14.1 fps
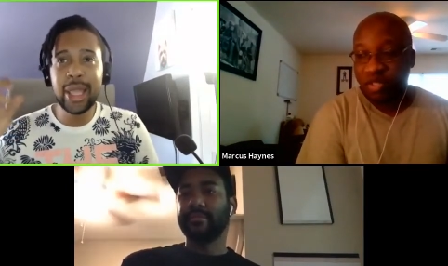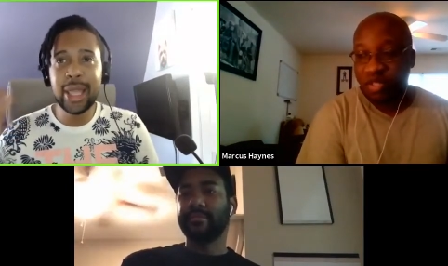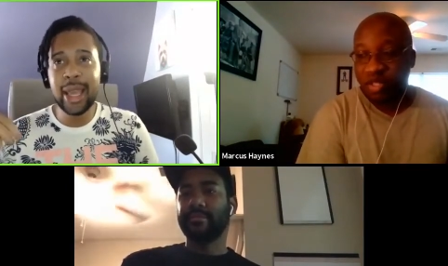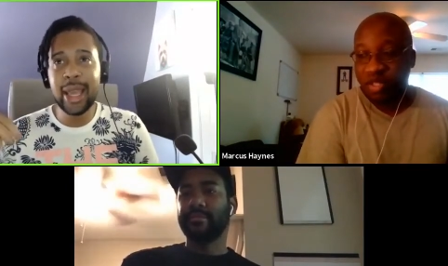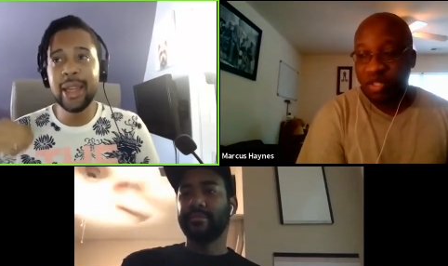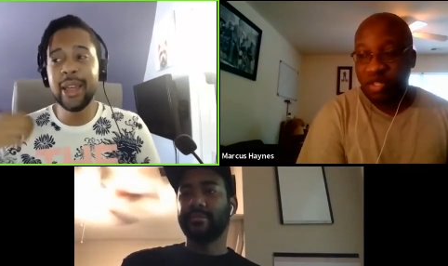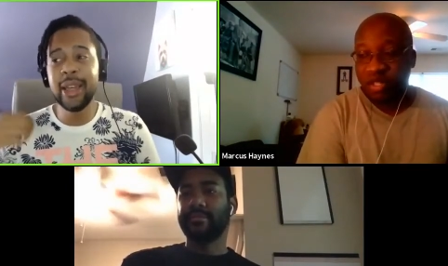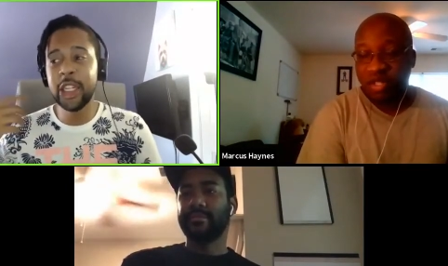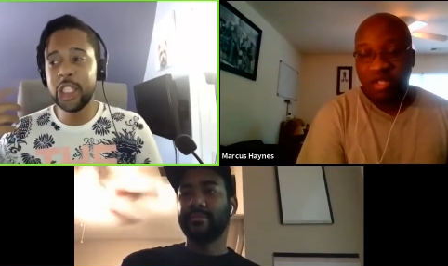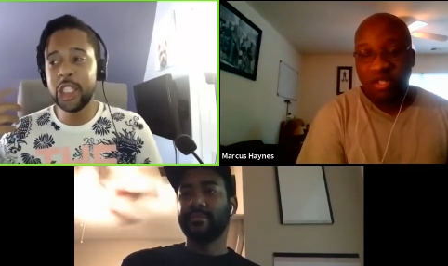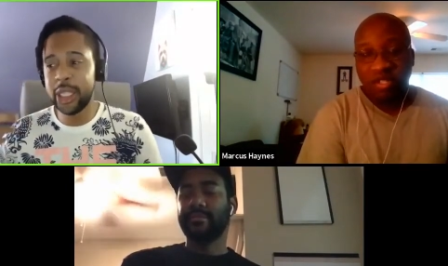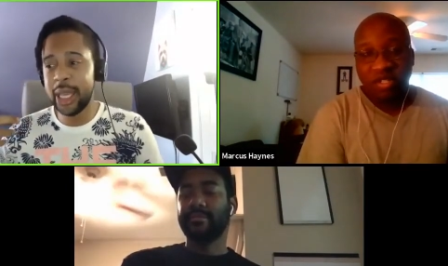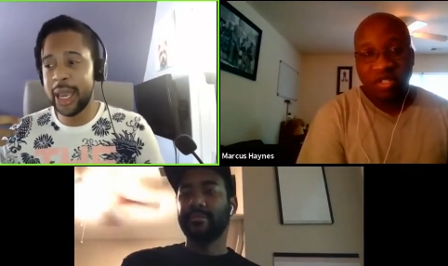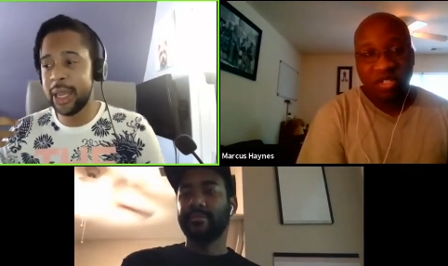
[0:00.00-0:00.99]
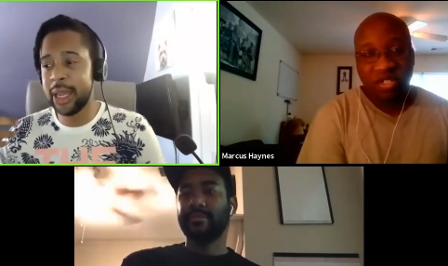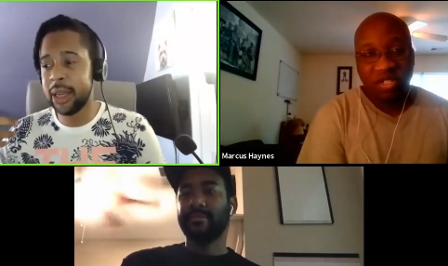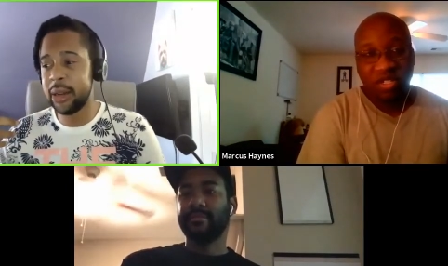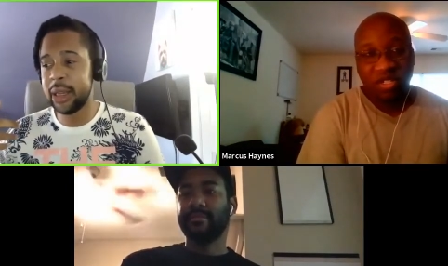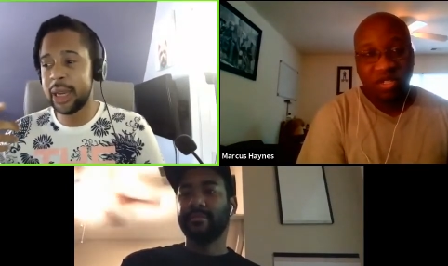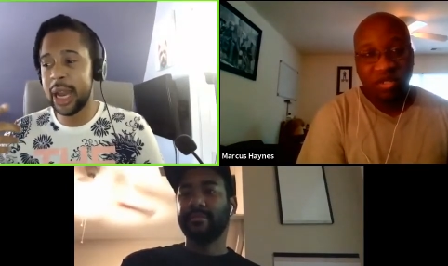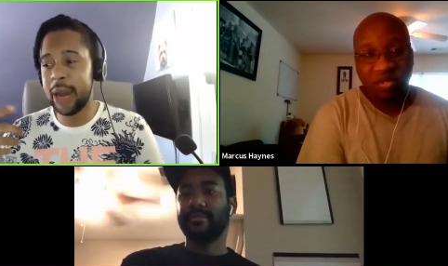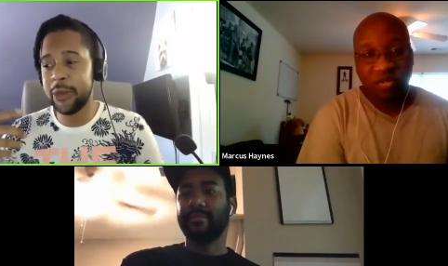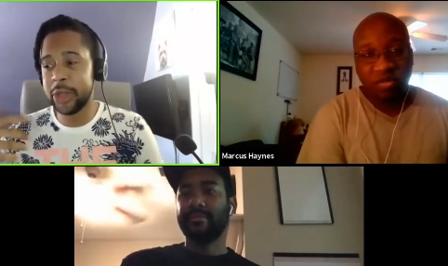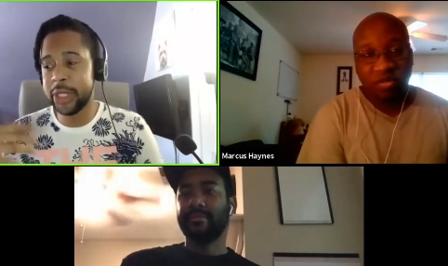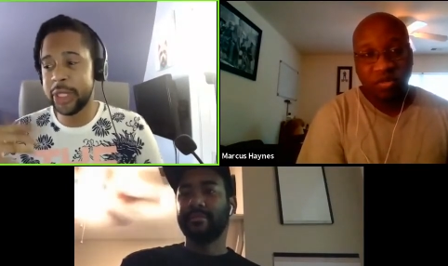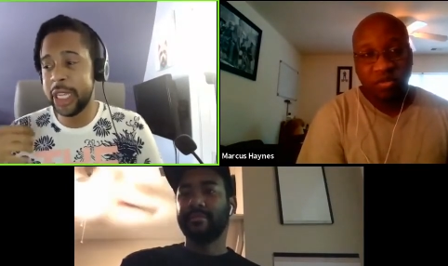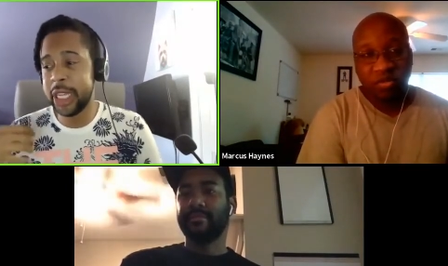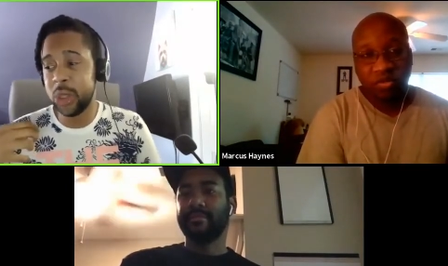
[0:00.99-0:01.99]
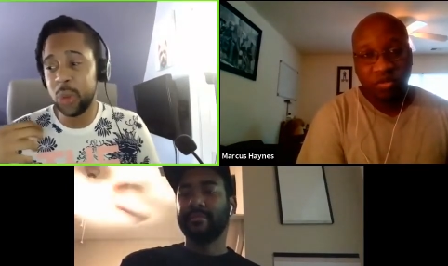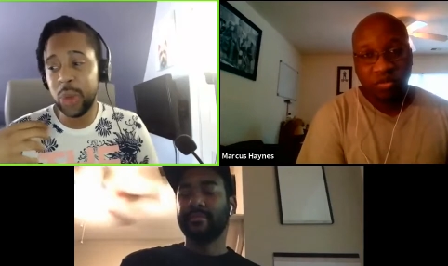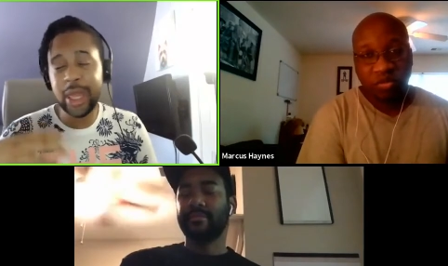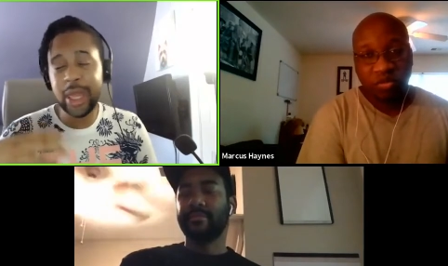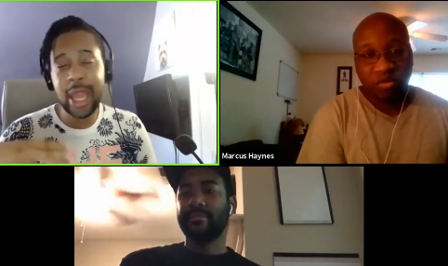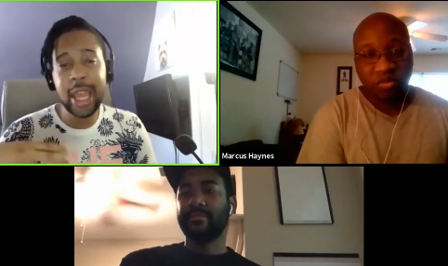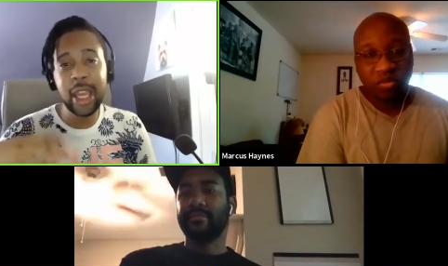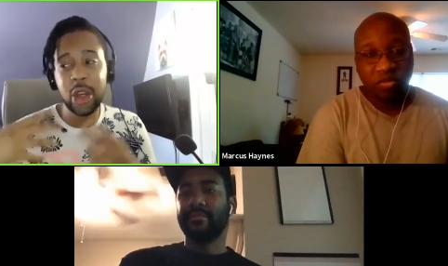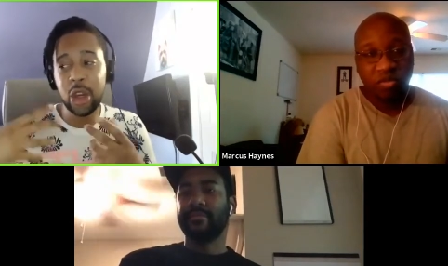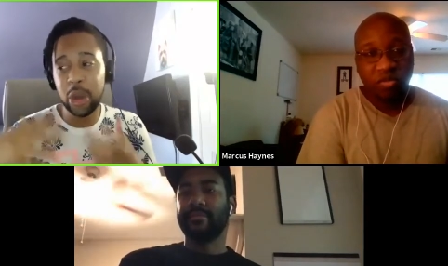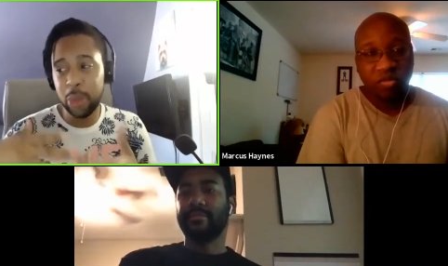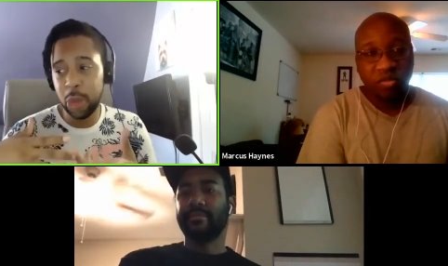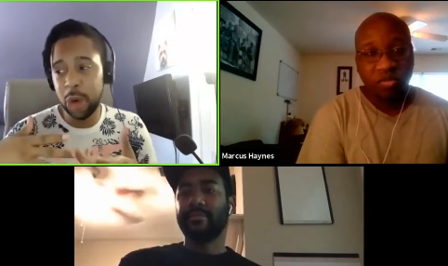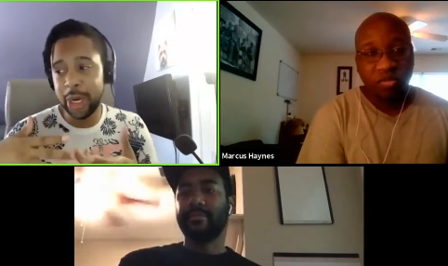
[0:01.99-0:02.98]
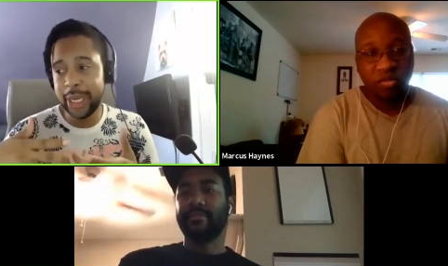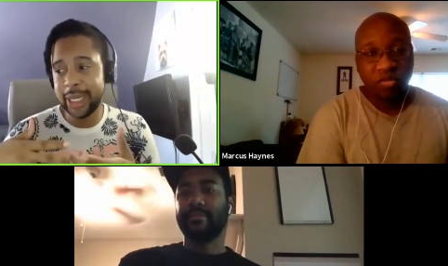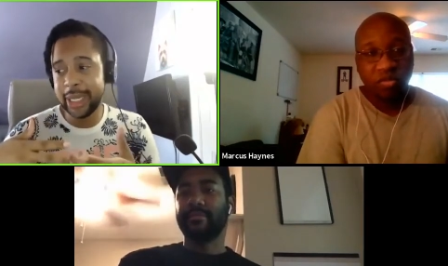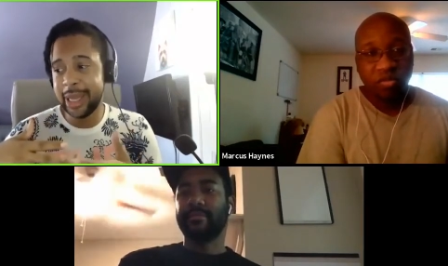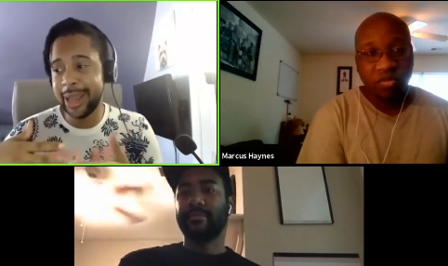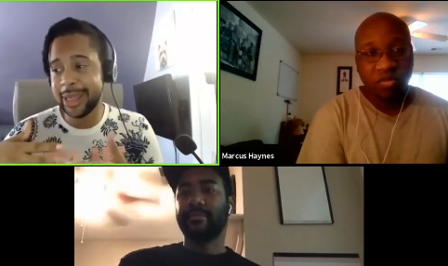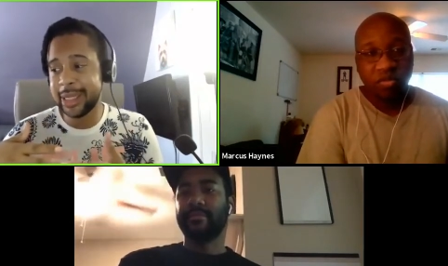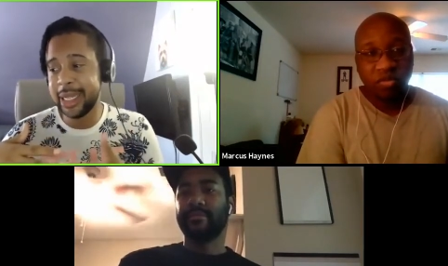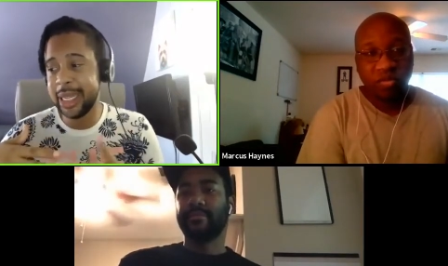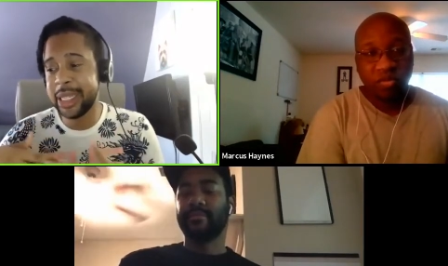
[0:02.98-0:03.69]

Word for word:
Speaker 1: they initiate the conversation with a good morning text,